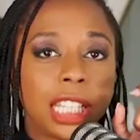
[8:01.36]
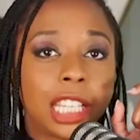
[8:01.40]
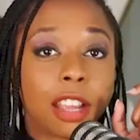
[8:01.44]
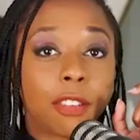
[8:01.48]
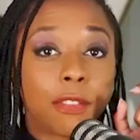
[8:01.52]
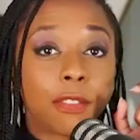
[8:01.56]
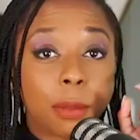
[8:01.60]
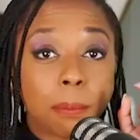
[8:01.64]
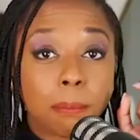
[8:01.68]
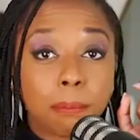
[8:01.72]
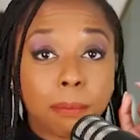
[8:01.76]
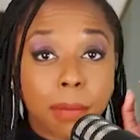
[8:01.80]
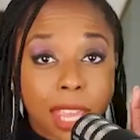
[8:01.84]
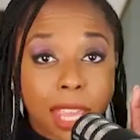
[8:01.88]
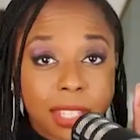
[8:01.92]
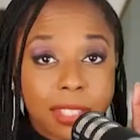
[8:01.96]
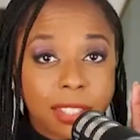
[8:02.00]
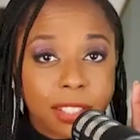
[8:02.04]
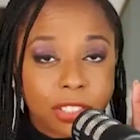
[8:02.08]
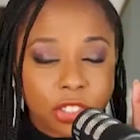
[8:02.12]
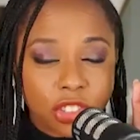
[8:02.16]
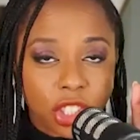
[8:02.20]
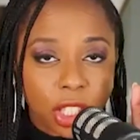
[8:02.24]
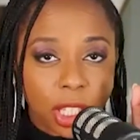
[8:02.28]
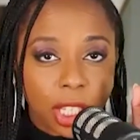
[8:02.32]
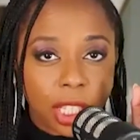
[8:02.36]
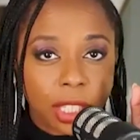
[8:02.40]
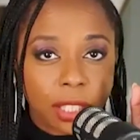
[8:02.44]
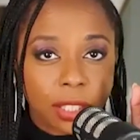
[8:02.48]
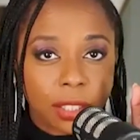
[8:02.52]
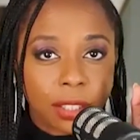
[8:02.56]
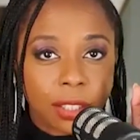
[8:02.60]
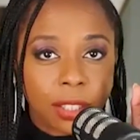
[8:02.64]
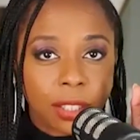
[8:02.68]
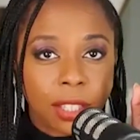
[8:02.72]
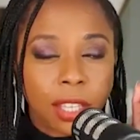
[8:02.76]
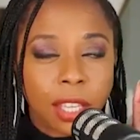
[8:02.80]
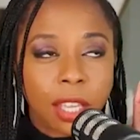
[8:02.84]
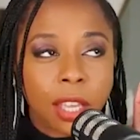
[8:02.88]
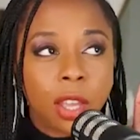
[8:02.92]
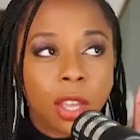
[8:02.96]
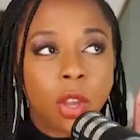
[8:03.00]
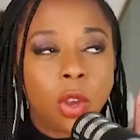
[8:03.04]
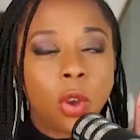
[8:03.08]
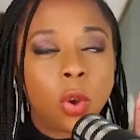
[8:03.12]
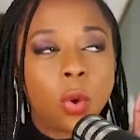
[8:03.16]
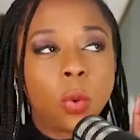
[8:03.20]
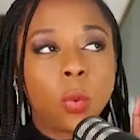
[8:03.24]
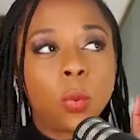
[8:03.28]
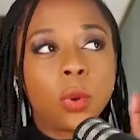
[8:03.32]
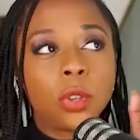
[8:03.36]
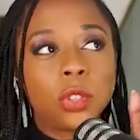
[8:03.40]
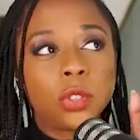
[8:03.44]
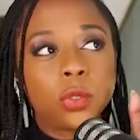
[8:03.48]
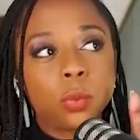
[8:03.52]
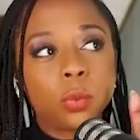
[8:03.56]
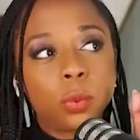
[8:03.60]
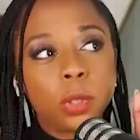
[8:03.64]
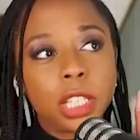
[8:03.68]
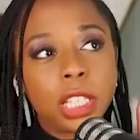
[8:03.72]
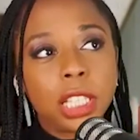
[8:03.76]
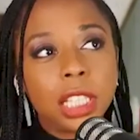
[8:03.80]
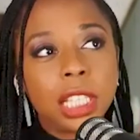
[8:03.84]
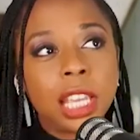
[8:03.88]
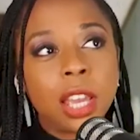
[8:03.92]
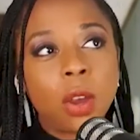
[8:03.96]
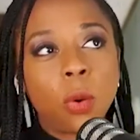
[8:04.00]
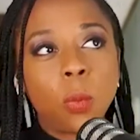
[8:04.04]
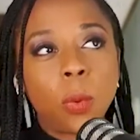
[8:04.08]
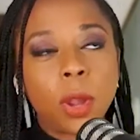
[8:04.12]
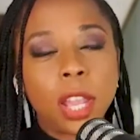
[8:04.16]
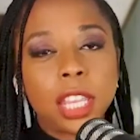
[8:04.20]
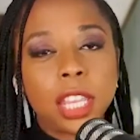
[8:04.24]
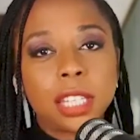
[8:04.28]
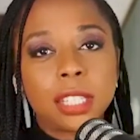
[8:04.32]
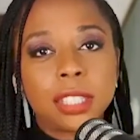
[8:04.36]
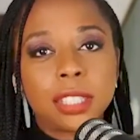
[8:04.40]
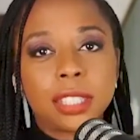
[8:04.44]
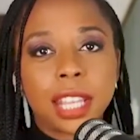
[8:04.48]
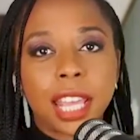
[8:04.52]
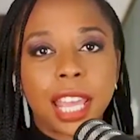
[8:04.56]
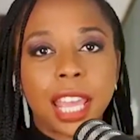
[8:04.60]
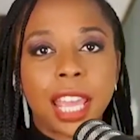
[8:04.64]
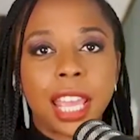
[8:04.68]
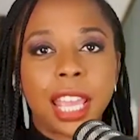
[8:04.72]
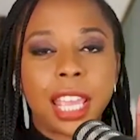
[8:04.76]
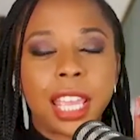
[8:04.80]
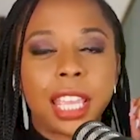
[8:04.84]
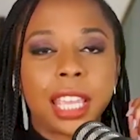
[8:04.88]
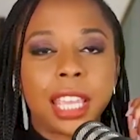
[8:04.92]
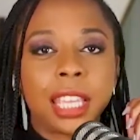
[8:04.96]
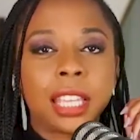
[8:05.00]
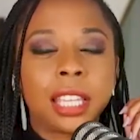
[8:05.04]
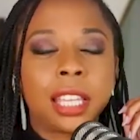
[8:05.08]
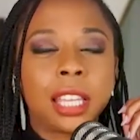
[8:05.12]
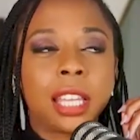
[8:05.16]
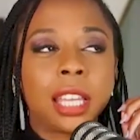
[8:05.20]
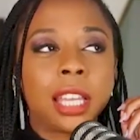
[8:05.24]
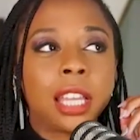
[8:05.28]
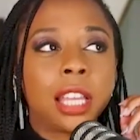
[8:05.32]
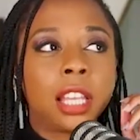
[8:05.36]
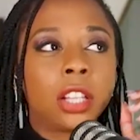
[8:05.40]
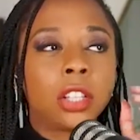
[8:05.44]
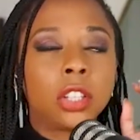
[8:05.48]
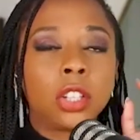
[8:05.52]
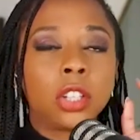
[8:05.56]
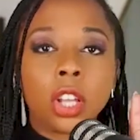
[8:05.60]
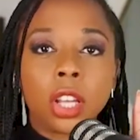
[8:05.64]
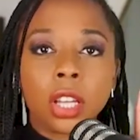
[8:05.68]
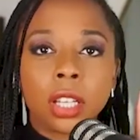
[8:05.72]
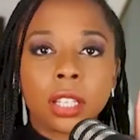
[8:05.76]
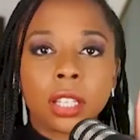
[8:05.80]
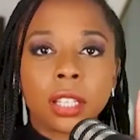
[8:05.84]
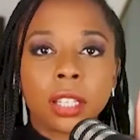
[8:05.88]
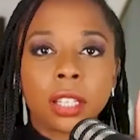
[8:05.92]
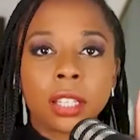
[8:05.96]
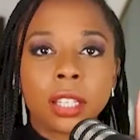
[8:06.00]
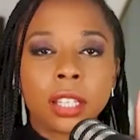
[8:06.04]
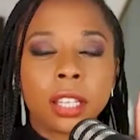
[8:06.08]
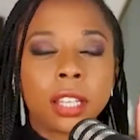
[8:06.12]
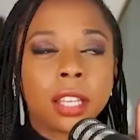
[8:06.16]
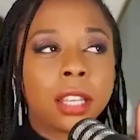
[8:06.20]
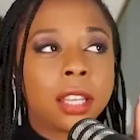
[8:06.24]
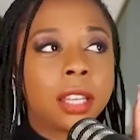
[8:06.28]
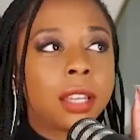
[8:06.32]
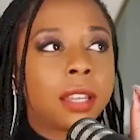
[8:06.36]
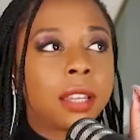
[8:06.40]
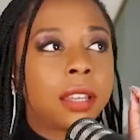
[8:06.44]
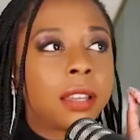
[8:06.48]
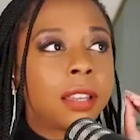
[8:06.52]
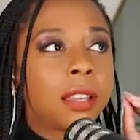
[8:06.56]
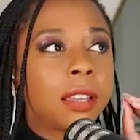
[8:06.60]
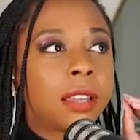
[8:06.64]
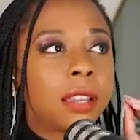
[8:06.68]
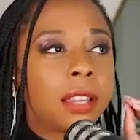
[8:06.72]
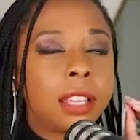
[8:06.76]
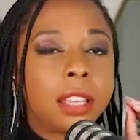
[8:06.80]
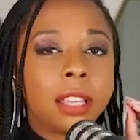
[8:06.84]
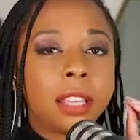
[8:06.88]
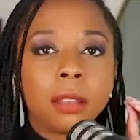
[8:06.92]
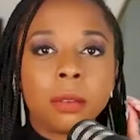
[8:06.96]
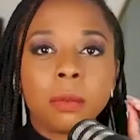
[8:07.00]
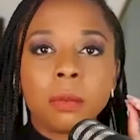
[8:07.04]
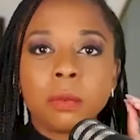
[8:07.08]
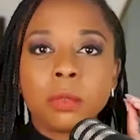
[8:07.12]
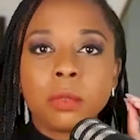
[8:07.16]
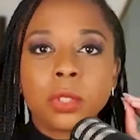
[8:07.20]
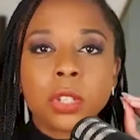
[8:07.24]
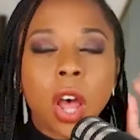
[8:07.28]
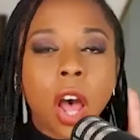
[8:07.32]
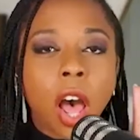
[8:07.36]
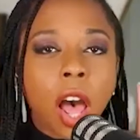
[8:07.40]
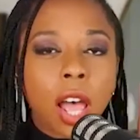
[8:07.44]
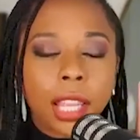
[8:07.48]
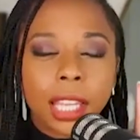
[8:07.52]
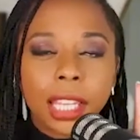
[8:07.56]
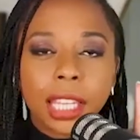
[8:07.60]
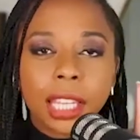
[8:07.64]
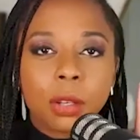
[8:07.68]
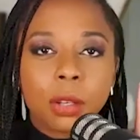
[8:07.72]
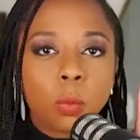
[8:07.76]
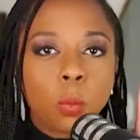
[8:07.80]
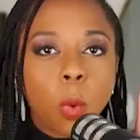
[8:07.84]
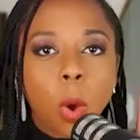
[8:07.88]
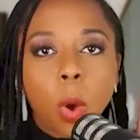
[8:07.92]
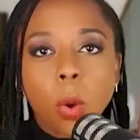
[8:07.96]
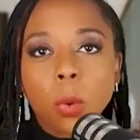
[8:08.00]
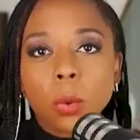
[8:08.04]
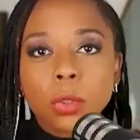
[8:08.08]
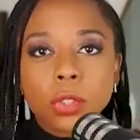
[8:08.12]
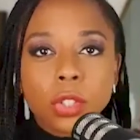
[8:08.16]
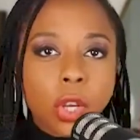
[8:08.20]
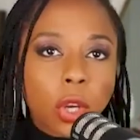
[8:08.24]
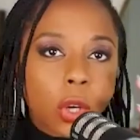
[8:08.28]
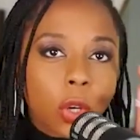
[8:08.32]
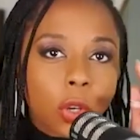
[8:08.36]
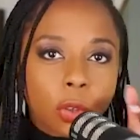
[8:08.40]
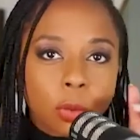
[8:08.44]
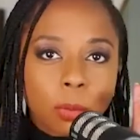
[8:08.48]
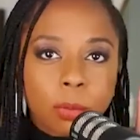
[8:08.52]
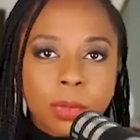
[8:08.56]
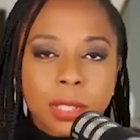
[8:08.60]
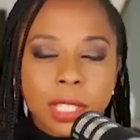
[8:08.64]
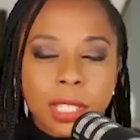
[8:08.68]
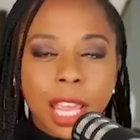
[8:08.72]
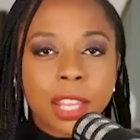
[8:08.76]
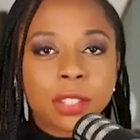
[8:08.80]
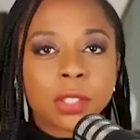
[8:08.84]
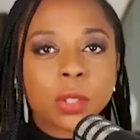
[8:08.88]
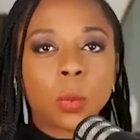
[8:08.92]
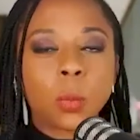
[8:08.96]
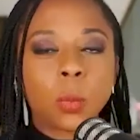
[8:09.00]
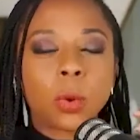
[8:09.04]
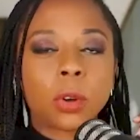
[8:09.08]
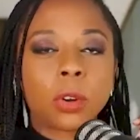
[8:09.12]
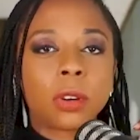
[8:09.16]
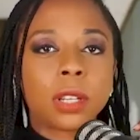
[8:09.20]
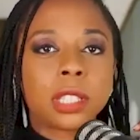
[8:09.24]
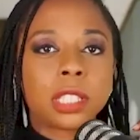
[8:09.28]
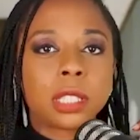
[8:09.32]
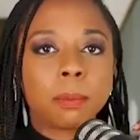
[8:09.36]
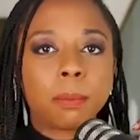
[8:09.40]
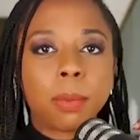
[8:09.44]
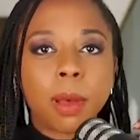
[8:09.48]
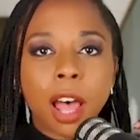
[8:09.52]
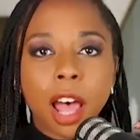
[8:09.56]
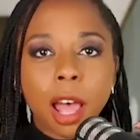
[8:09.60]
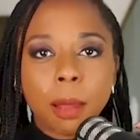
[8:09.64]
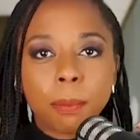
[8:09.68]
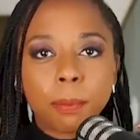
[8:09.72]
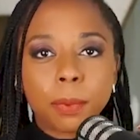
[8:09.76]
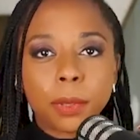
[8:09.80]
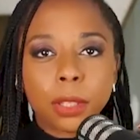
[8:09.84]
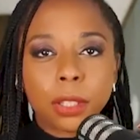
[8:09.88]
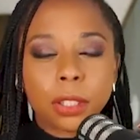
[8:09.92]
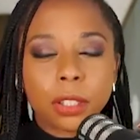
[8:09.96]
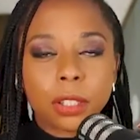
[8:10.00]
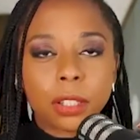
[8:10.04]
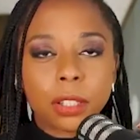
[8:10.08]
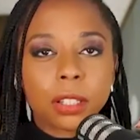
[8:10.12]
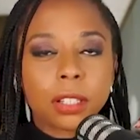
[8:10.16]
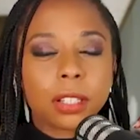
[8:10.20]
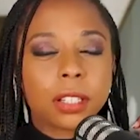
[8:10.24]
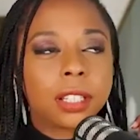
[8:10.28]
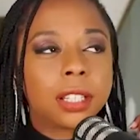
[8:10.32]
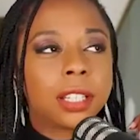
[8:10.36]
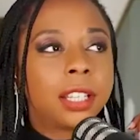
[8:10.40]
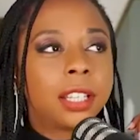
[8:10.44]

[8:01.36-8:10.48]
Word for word: of the messaging was really a way to say, look, talking in woke terms, as it were, isn't popular.